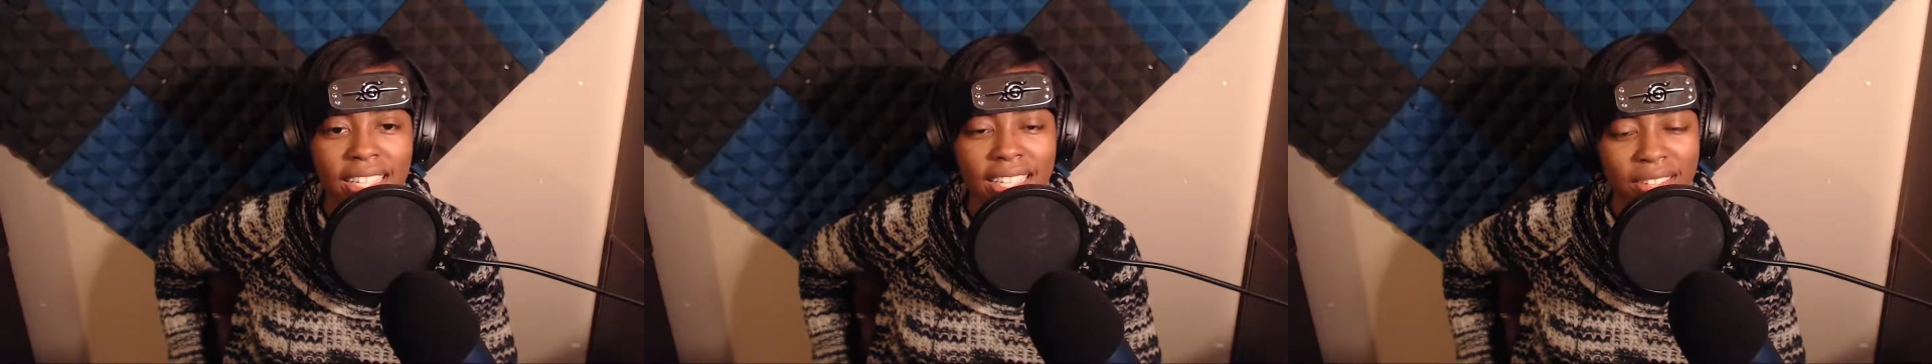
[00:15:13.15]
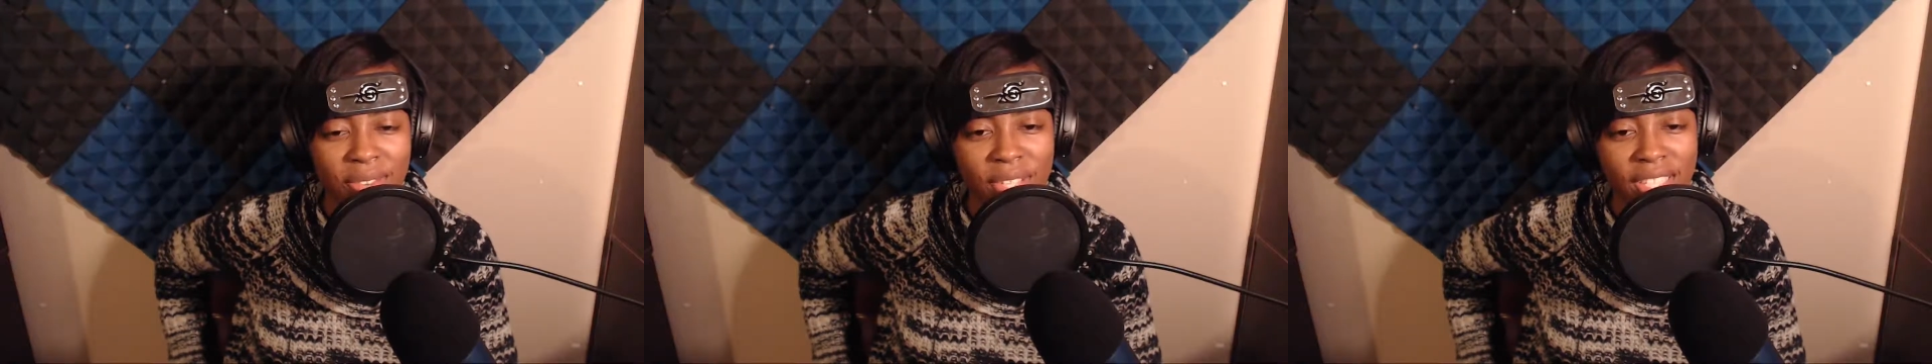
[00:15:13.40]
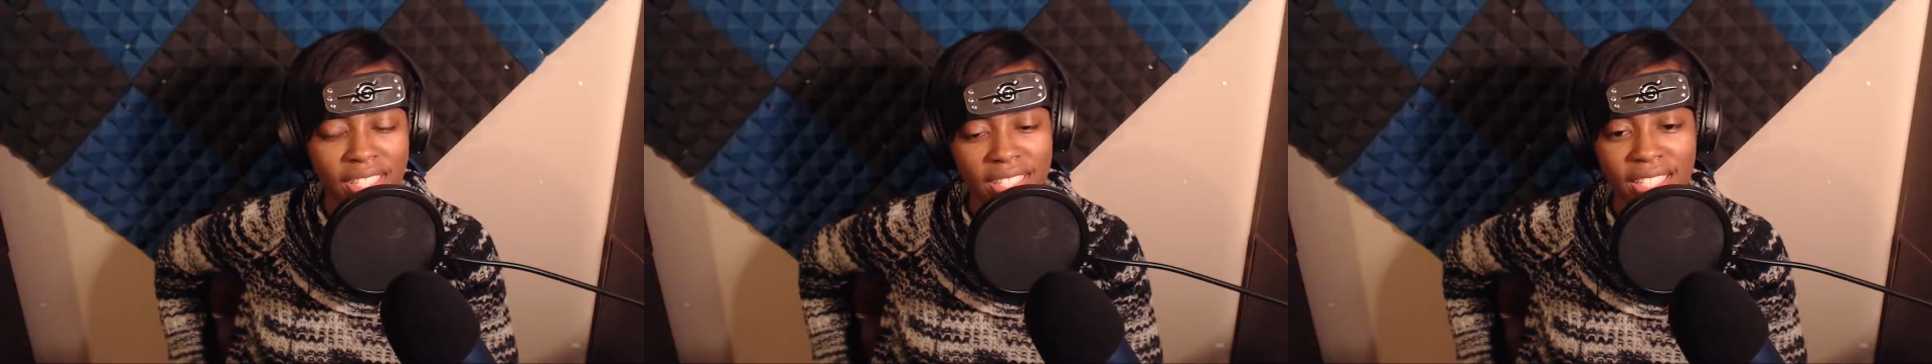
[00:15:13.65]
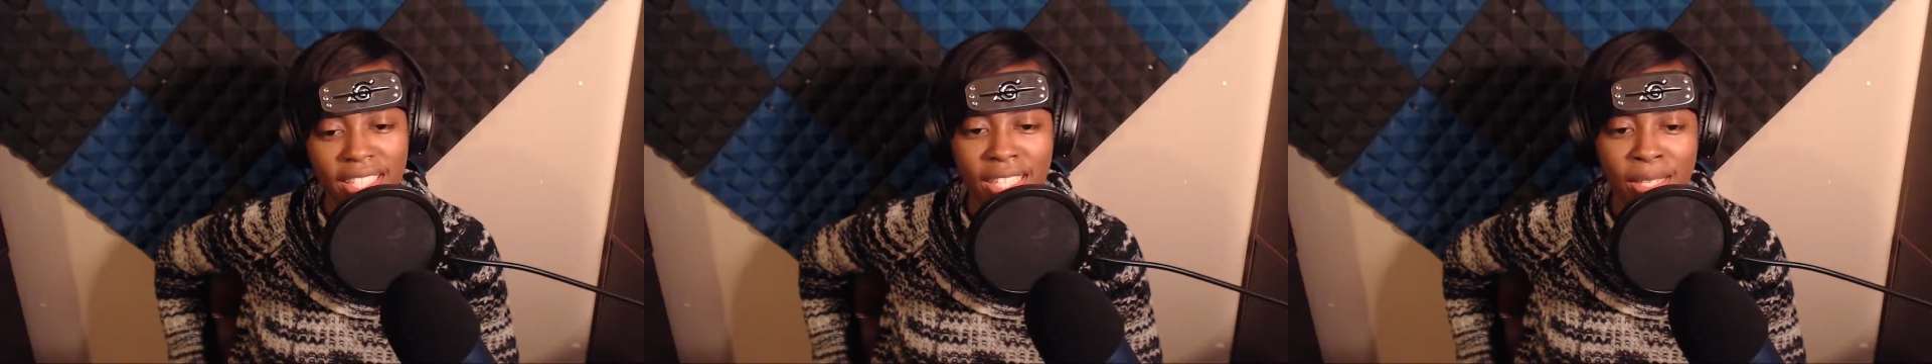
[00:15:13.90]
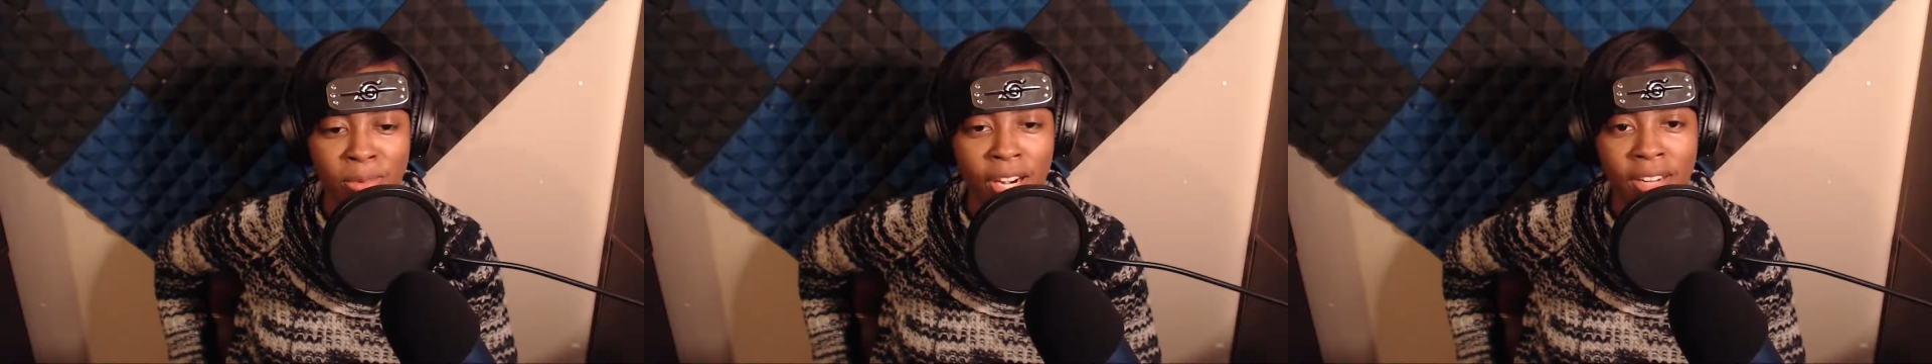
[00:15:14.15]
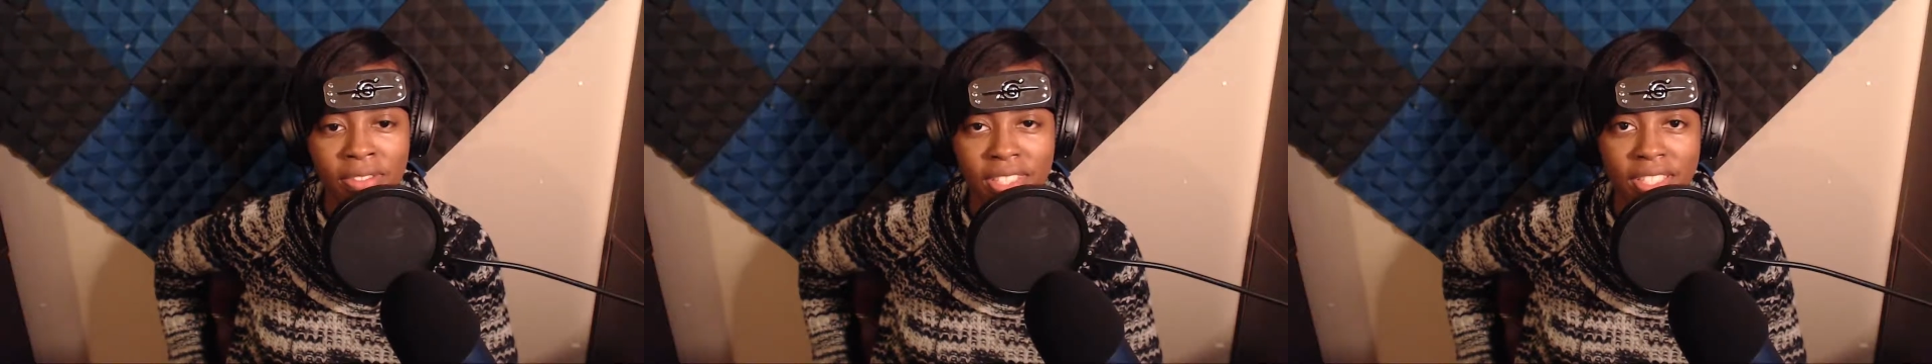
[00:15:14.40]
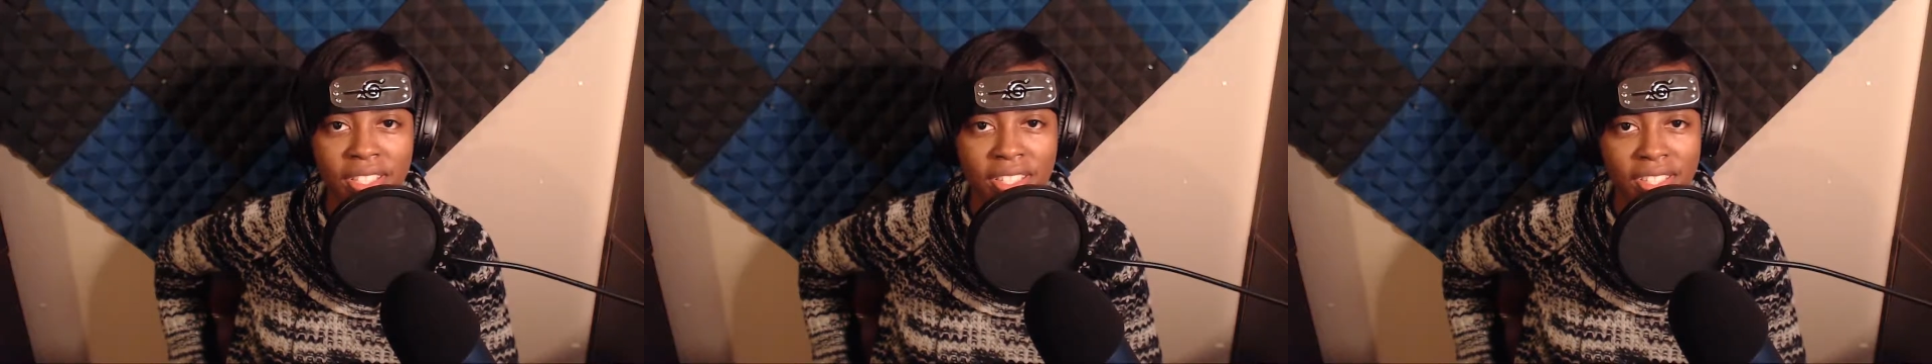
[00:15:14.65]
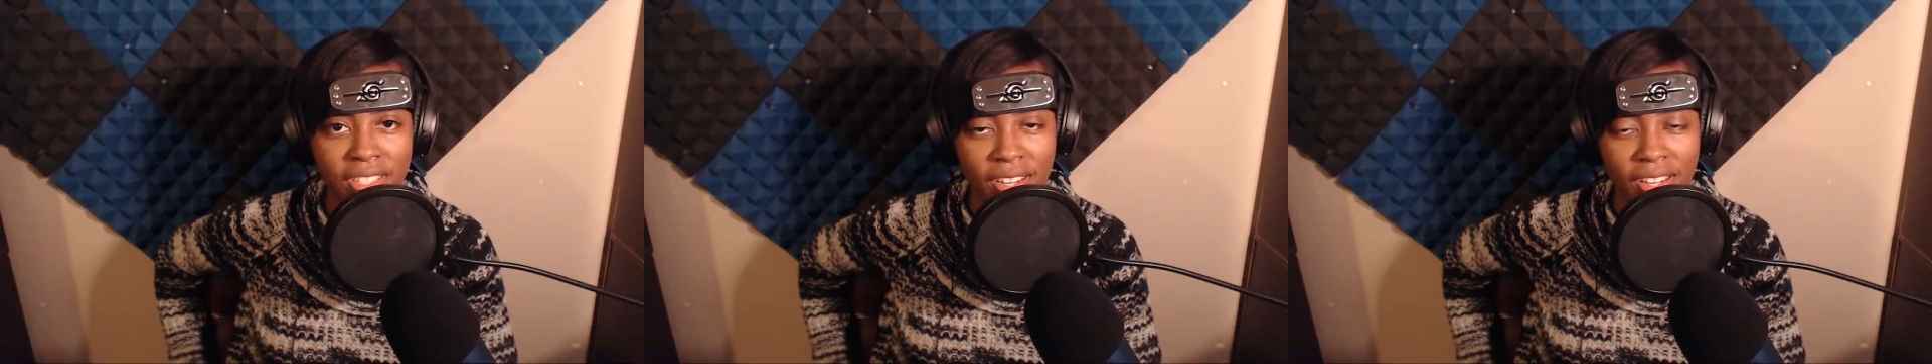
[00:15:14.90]
which probably just gonna
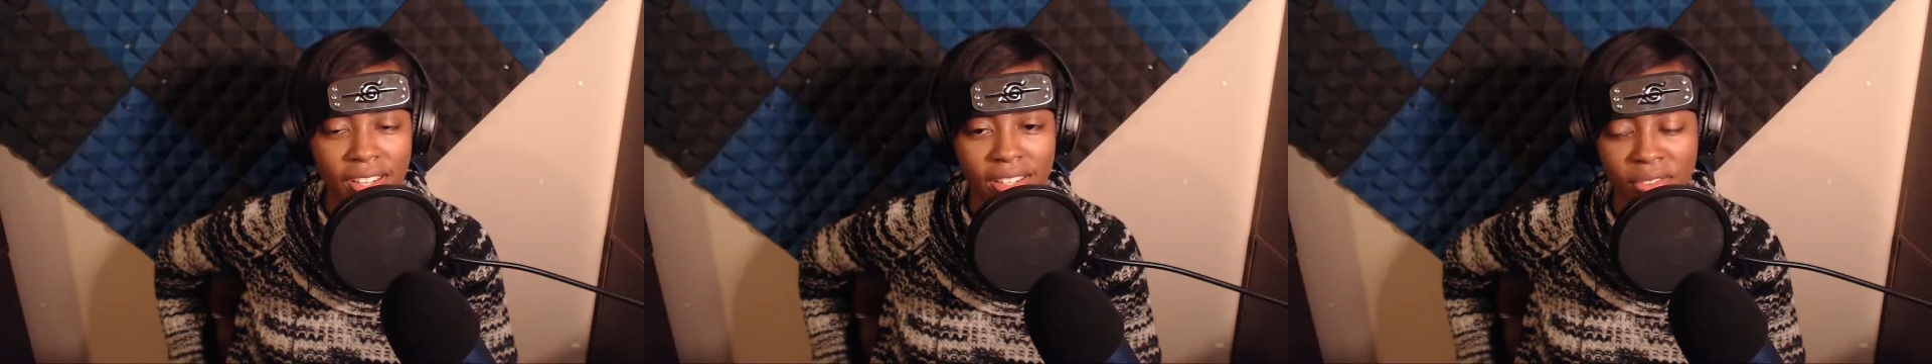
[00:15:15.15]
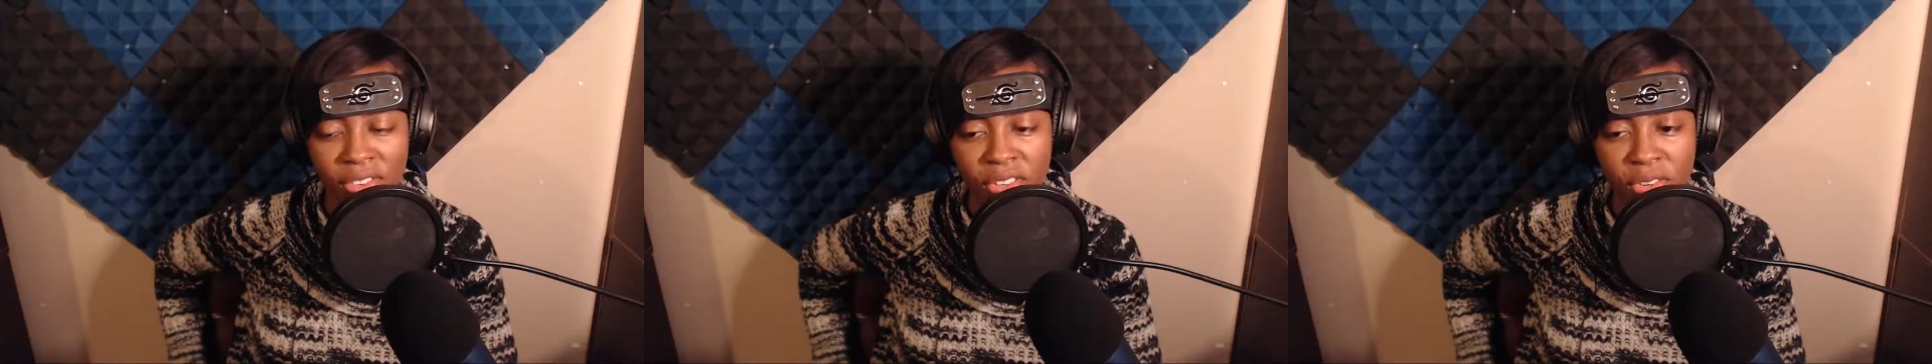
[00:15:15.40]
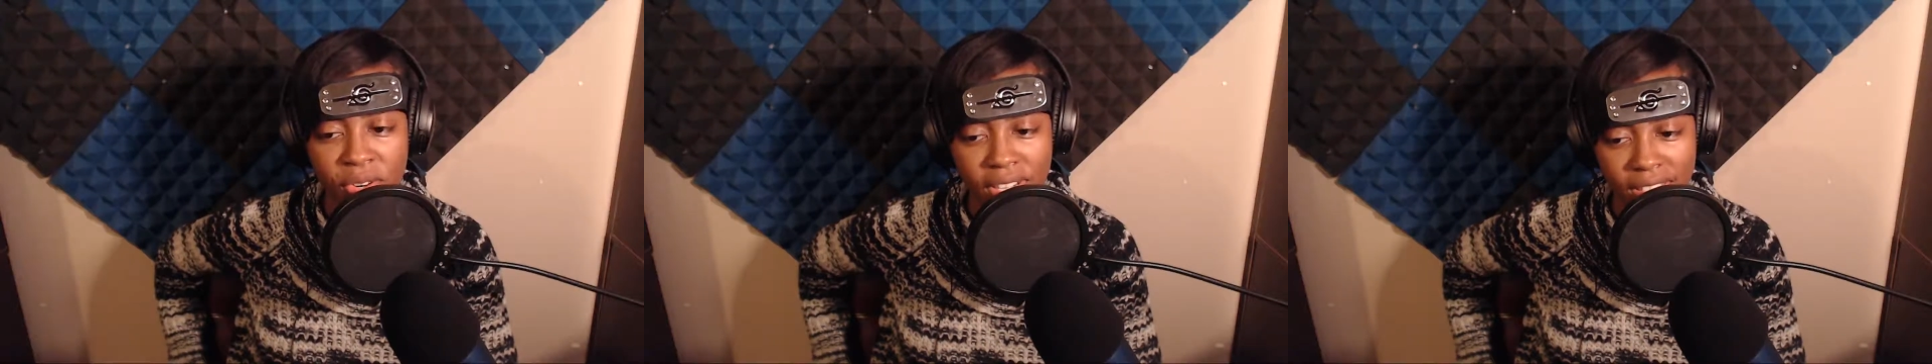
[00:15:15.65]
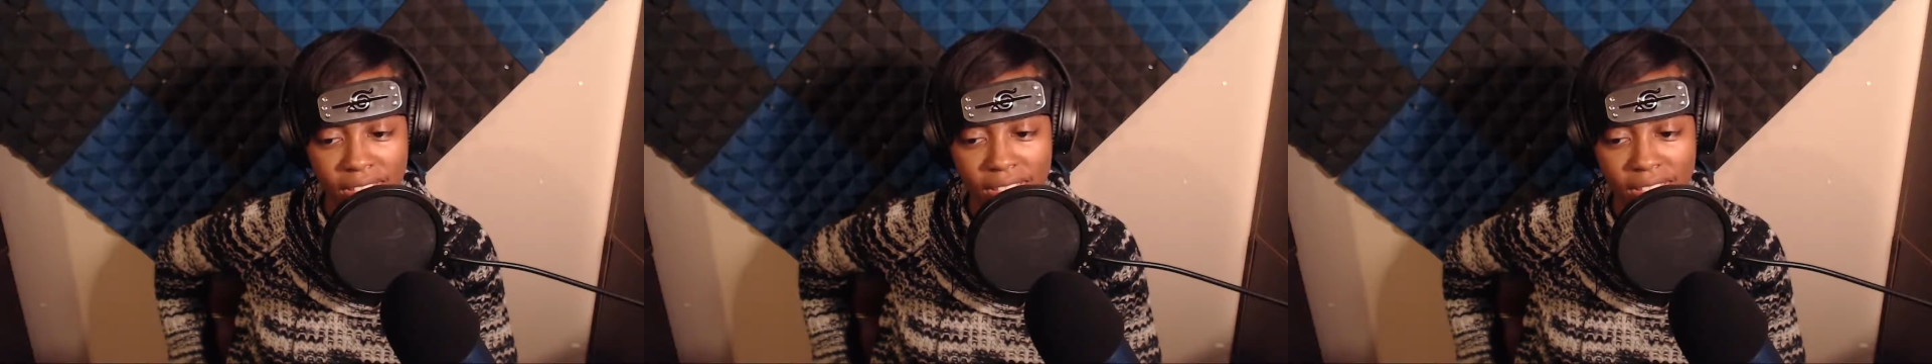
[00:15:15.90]
start recording